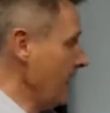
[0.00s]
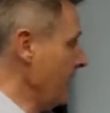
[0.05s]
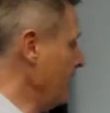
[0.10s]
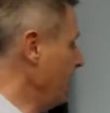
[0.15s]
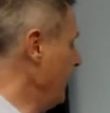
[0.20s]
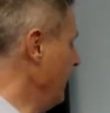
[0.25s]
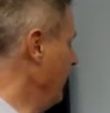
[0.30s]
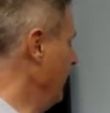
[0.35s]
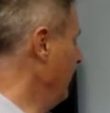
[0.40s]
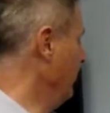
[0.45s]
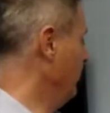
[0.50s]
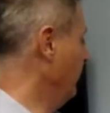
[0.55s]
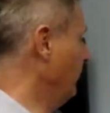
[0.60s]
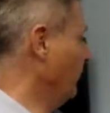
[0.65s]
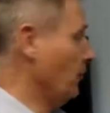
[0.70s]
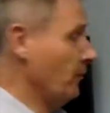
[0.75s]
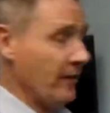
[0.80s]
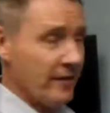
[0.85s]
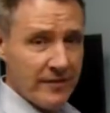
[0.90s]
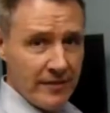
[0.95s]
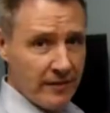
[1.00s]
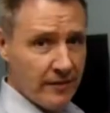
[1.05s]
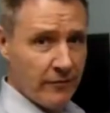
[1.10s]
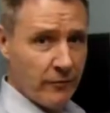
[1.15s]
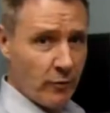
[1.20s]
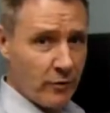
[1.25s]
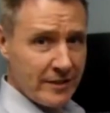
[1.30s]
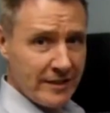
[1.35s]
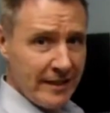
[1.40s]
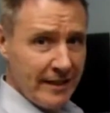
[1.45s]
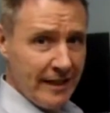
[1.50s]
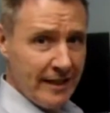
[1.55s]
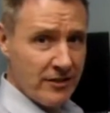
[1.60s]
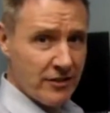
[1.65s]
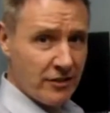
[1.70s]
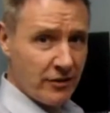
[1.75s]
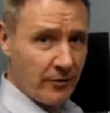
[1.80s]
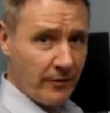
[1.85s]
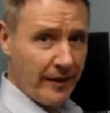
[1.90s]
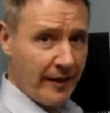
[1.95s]
And so this is the
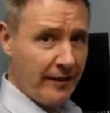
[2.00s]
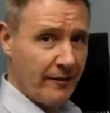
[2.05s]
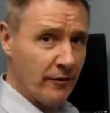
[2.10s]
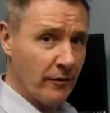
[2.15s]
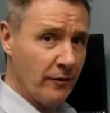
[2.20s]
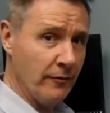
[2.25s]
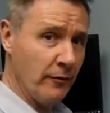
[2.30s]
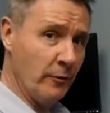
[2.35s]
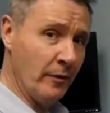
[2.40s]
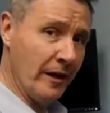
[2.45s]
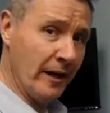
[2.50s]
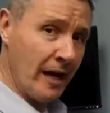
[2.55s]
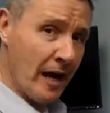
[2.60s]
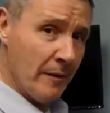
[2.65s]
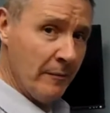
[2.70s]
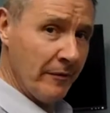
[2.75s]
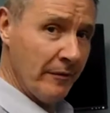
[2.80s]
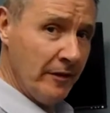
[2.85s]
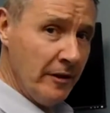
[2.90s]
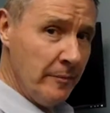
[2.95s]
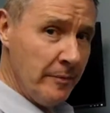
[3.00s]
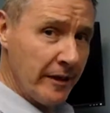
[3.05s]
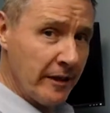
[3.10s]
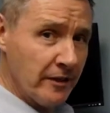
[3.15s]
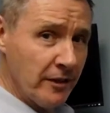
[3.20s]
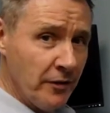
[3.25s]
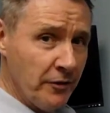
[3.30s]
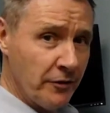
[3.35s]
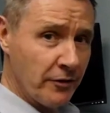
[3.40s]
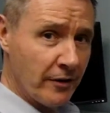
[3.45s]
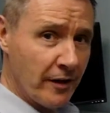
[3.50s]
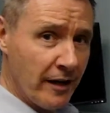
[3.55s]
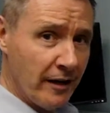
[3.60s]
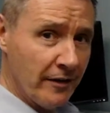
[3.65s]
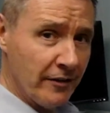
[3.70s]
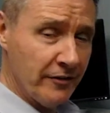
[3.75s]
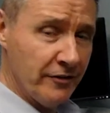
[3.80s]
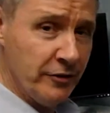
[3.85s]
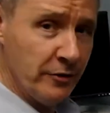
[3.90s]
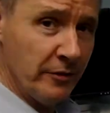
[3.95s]
14-inch screen, so if you want to come a little bit closer,
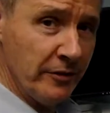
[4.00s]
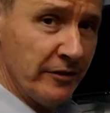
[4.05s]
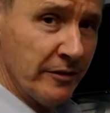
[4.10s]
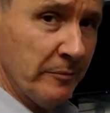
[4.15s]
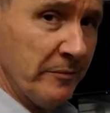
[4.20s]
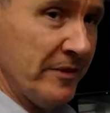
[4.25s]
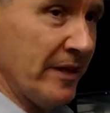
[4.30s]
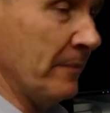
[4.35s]
I'll do some